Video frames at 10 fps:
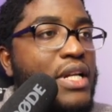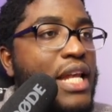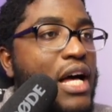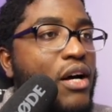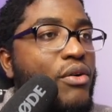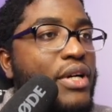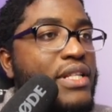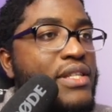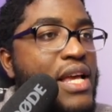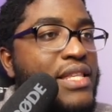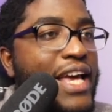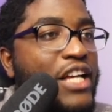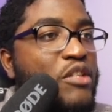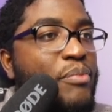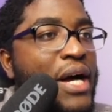Now it says
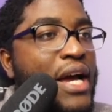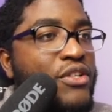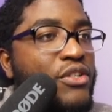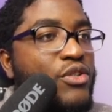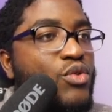expires on the